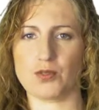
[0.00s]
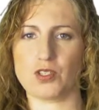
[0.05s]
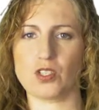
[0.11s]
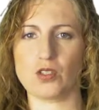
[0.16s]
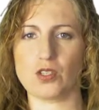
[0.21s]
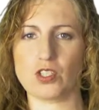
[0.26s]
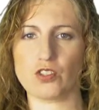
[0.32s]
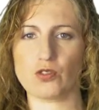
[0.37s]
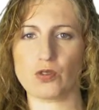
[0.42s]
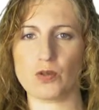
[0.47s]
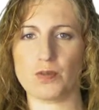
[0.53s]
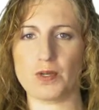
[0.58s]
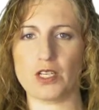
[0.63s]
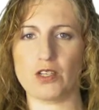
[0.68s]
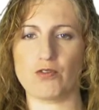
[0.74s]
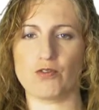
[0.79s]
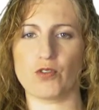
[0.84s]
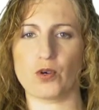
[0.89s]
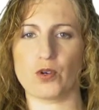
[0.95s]
So this would
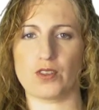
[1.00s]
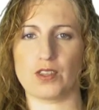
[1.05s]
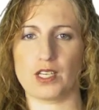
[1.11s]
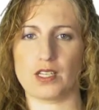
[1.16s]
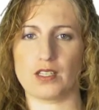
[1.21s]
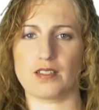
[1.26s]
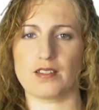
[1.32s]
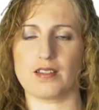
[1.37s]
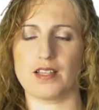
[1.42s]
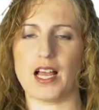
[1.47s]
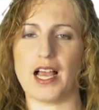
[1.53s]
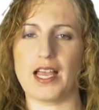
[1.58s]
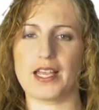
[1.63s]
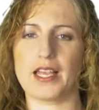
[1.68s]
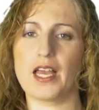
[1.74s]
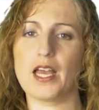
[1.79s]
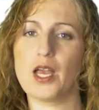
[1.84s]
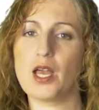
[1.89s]
be for things like